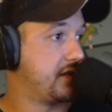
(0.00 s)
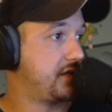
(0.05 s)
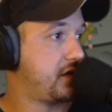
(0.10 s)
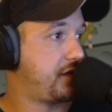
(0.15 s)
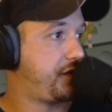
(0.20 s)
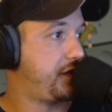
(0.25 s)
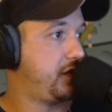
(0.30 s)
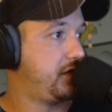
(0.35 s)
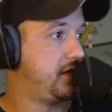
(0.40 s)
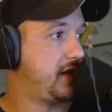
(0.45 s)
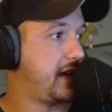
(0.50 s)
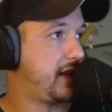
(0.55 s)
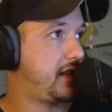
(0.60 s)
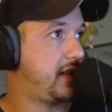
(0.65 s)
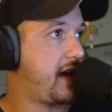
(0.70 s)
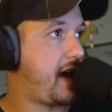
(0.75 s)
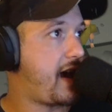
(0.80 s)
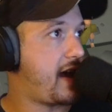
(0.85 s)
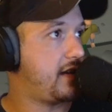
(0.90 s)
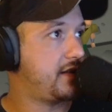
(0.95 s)
So if you take
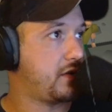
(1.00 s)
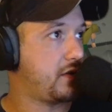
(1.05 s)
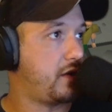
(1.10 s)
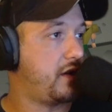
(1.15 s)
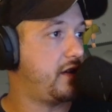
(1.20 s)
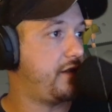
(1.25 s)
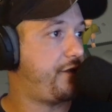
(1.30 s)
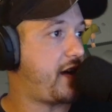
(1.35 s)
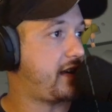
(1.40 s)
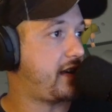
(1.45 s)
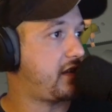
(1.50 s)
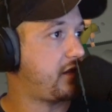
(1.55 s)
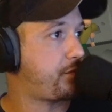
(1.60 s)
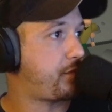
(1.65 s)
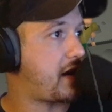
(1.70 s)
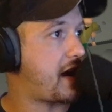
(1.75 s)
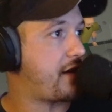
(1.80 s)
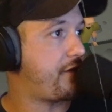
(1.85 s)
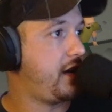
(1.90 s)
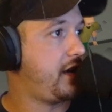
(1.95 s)
that, so an effective
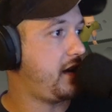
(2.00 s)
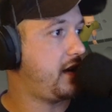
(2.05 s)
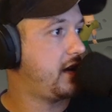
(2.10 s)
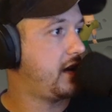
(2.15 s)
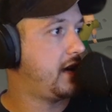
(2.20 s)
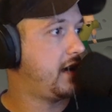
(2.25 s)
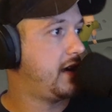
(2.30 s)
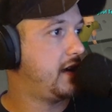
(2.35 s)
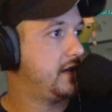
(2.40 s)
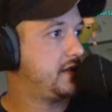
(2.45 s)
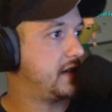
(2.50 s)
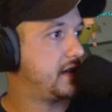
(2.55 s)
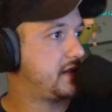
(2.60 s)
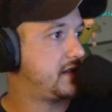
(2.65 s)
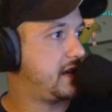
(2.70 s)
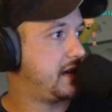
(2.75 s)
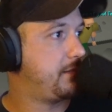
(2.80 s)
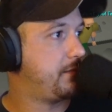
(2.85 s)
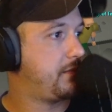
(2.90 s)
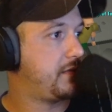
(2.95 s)
profit,
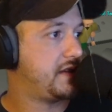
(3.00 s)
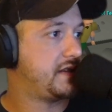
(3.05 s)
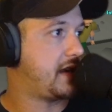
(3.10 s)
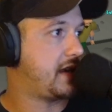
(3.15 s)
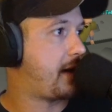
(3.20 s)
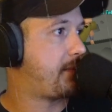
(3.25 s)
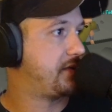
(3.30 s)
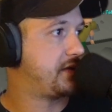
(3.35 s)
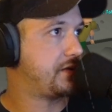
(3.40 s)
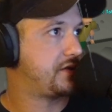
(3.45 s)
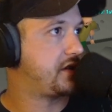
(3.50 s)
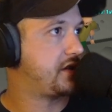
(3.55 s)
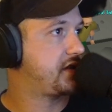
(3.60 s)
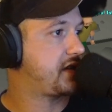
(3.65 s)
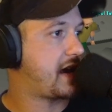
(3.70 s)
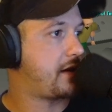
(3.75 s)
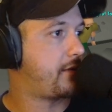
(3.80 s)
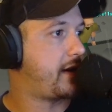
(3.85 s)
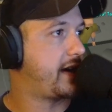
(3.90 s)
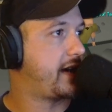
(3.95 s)
16. This episode's just
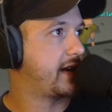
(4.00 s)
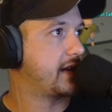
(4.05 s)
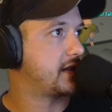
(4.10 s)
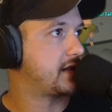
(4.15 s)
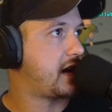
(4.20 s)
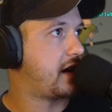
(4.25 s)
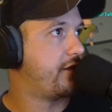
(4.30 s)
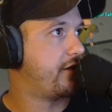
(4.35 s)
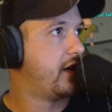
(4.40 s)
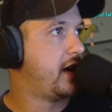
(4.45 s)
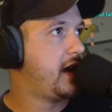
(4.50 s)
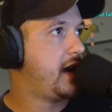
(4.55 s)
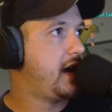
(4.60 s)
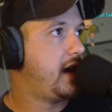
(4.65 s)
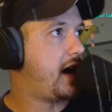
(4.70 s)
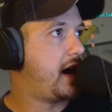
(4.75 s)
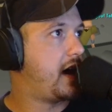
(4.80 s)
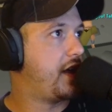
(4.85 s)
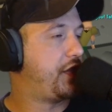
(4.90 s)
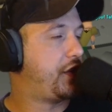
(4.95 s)
kind of writing itself.
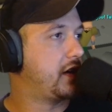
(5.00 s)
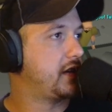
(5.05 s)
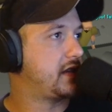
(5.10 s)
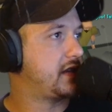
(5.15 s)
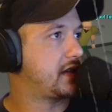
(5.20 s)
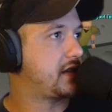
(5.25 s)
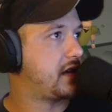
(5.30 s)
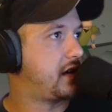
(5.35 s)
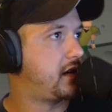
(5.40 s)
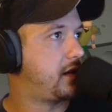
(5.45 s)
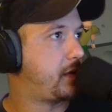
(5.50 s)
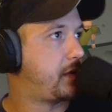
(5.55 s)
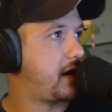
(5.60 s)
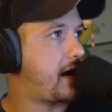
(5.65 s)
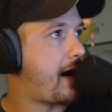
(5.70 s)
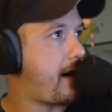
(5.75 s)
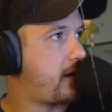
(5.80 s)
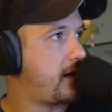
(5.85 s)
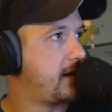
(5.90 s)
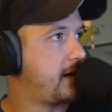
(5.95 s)
3,600 per
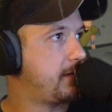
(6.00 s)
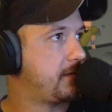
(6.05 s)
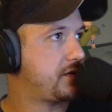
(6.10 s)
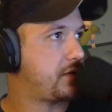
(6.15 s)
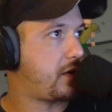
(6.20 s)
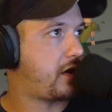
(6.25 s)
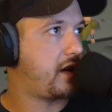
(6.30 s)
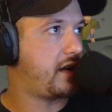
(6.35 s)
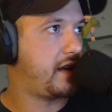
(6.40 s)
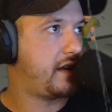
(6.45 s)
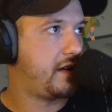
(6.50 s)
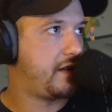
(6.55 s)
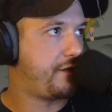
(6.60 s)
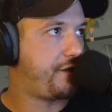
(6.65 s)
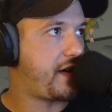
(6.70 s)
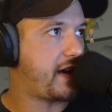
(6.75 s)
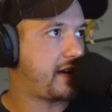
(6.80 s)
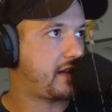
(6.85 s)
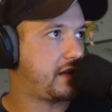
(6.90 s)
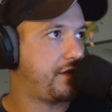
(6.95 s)
hour. So an
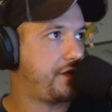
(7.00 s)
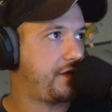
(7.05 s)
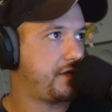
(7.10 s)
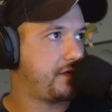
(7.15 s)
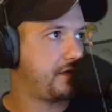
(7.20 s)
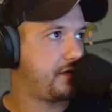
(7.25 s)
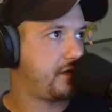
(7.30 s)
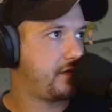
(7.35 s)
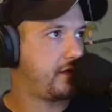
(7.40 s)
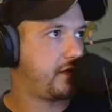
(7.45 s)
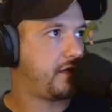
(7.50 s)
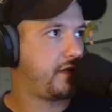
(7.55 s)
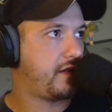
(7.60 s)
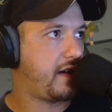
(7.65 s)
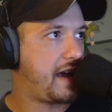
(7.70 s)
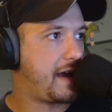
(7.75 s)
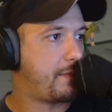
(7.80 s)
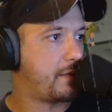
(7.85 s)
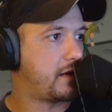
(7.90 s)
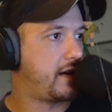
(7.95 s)
effective
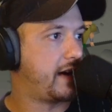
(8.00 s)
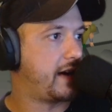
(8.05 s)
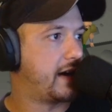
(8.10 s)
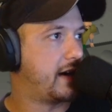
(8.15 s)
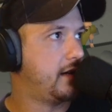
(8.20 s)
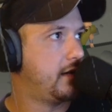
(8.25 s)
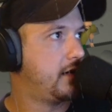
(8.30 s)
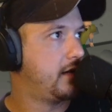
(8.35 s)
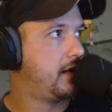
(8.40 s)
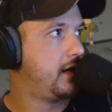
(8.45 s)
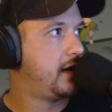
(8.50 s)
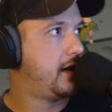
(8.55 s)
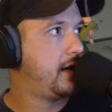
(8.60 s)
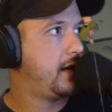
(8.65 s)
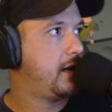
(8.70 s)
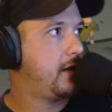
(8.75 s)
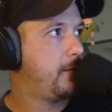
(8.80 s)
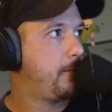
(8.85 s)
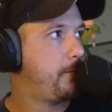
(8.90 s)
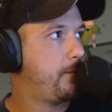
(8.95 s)
labor here,
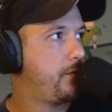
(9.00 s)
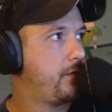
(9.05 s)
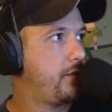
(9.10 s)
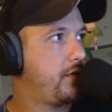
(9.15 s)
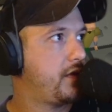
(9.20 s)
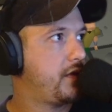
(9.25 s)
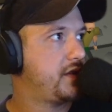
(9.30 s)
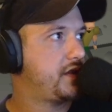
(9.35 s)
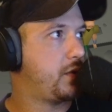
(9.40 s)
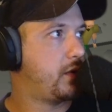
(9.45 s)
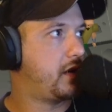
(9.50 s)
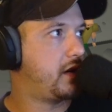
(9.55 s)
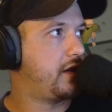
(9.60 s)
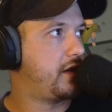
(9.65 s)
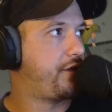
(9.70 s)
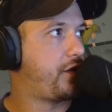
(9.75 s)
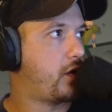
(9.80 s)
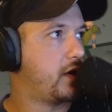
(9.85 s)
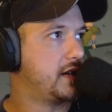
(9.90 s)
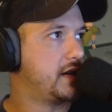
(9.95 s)

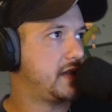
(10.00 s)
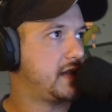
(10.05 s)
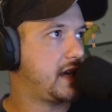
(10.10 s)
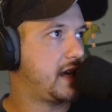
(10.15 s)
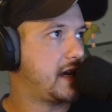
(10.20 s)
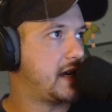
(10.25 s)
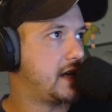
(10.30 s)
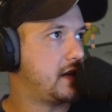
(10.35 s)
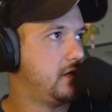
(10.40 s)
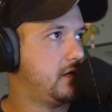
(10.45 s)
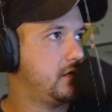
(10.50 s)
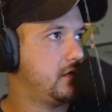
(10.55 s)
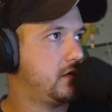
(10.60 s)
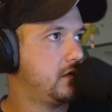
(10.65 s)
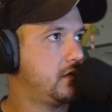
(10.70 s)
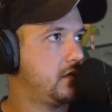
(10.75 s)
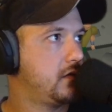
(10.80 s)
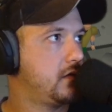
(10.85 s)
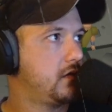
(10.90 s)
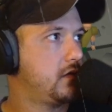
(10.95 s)
214
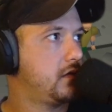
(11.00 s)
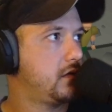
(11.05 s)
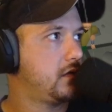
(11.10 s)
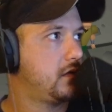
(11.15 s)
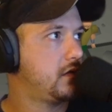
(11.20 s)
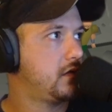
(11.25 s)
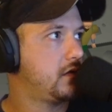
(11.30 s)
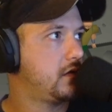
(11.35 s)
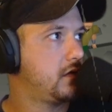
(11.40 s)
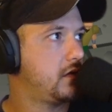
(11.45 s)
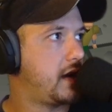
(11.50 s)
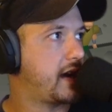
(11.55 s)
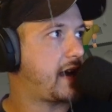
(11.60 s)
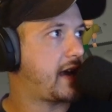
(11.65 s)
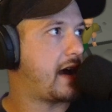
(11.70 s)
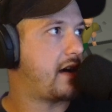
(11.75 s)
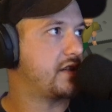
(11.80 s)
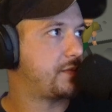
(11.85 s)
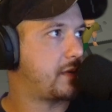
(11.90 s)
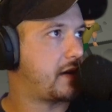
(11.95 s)

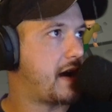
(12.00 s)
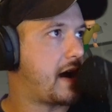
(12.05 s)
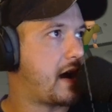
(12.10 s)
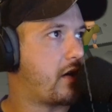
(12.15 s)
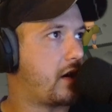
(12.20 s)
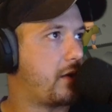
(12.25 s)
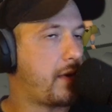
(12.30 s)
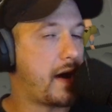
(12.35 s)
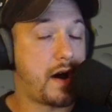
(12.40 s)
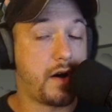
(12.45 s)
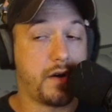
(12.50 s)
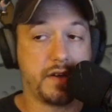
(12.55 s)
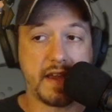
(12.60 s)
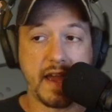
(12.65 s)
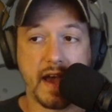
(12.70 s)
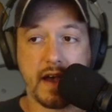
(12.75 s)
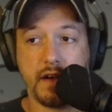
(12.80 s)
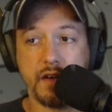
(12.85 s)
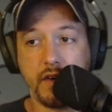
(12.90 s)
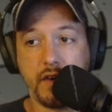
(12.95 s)
accounts per hour. Wow.
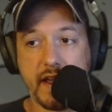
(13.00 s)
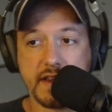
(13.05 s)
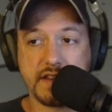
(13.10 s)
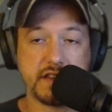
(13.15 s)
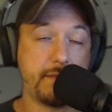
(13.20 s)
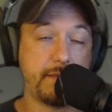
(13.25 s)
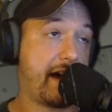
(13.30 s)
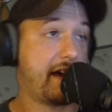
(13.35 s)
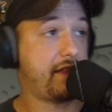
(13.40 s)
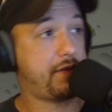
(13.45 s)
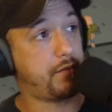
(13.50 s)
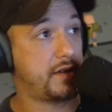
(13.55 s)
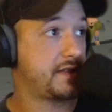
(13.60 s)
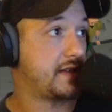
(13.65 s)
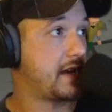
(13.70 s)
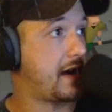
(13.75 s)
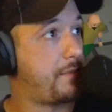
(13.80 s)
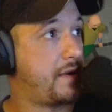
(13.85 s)
Yeah. Okay. So the math works out.